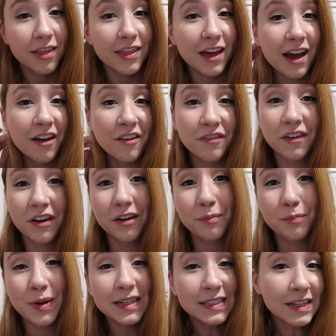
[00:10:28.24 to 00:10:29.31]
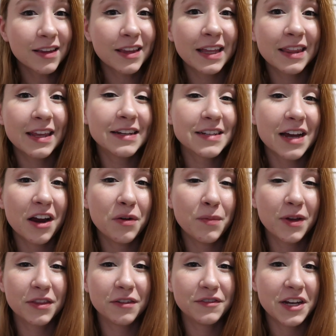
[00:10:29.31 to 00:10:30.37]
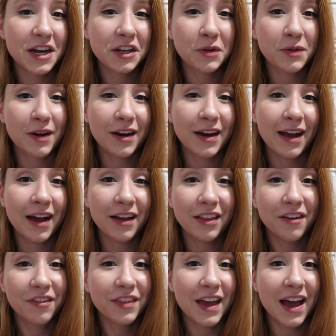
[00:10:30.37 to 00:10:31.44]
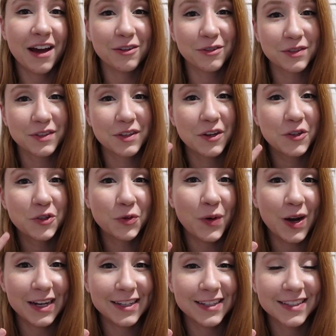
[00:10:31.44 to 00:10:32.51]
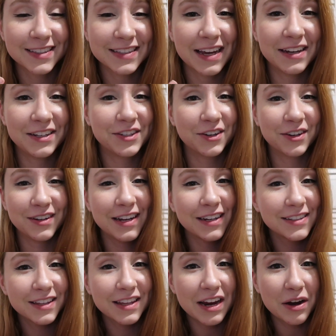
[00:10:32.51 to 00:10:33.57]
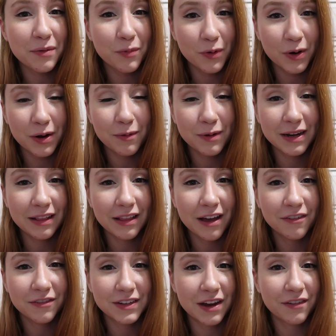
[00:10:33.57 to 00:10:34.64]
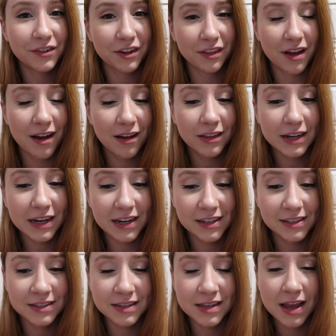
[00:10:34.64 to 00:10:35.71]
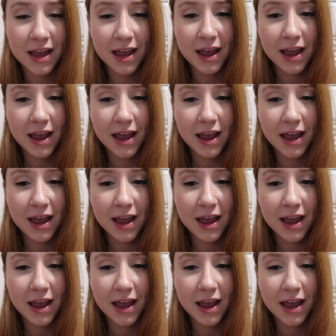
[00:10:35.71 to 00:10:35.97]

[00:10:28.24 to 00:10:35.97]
that for basically the entire month of January, I left the house twice. I took Nick to the airport when he left after the holidays,